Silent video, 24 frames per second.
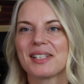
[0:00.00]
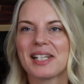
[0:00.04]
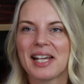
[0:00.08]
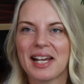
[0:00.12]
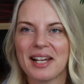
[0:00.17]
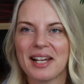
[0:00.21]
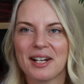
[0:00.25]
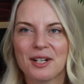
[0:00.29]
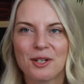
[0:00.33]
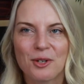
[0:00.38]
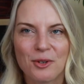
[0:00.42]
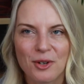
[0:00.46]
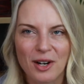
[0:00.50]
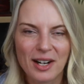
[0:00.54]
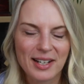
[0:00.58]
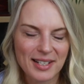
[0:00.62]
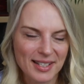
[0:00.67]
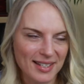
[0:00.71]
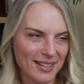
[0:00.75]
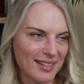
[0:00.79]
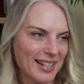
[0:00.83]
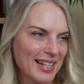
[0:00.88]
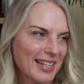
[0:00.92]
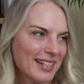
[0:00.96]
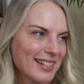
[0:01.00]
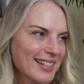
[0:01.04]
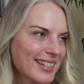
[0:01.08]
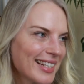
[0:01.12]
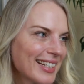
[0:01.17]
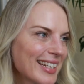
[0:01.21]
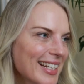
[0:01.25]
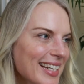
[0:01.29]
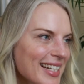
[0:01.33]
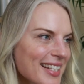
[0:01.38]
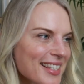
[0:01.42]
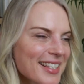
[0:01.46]
categorize things, I
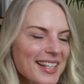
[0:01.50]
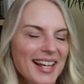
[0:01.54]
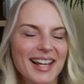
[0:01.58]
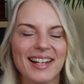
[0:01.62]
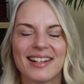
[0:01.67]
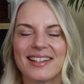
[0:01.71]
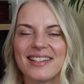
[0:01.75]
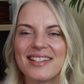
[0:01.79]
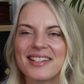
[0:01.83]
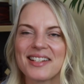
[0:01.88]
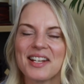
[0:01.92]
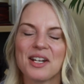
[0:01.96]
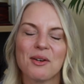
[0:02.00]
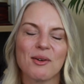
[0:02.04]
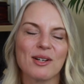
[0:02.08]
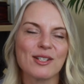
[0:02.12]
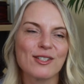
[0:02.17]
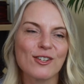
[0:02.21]
guess. And anyway,